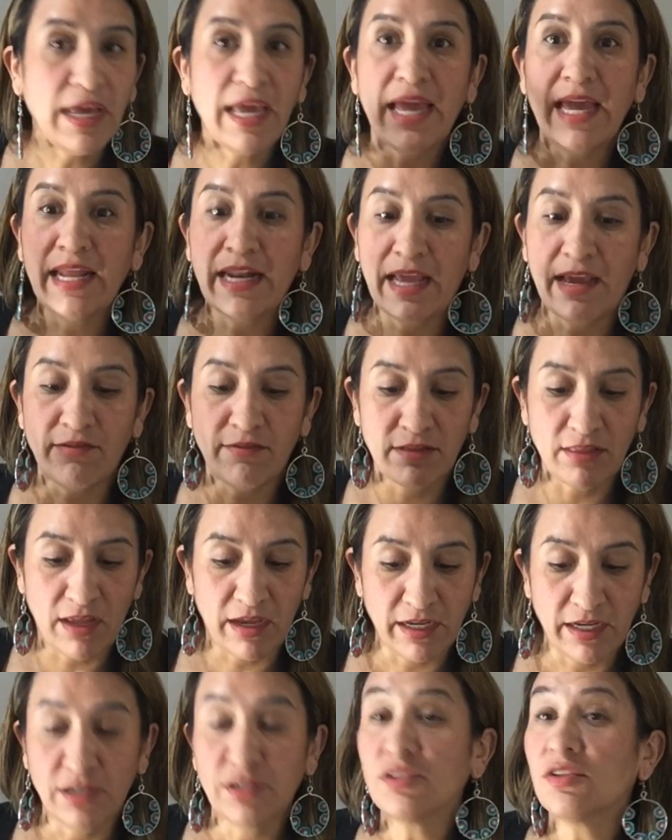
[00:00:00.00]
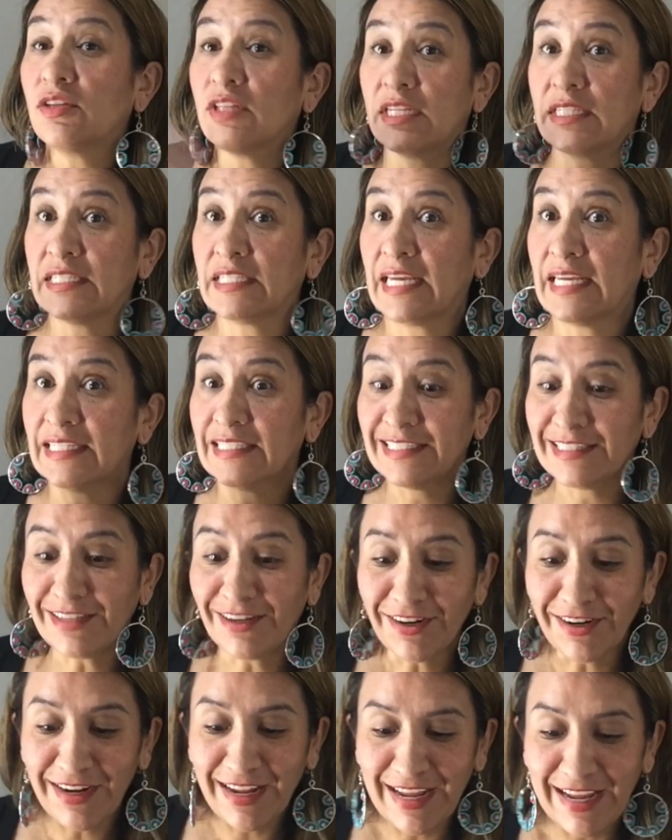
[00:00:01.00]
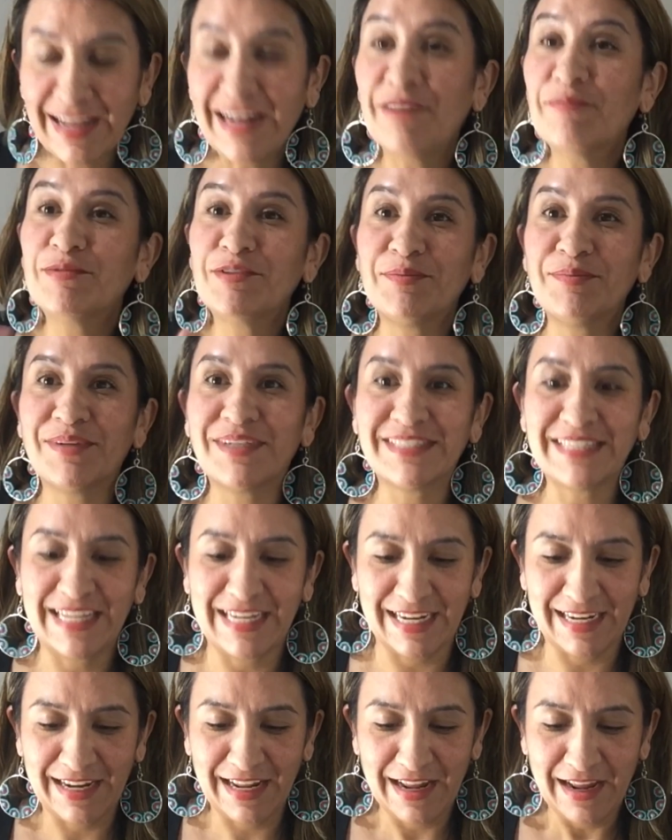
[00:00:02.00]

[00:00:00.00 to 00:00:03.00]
And I have a lot here, so let's get started. I'm super excited.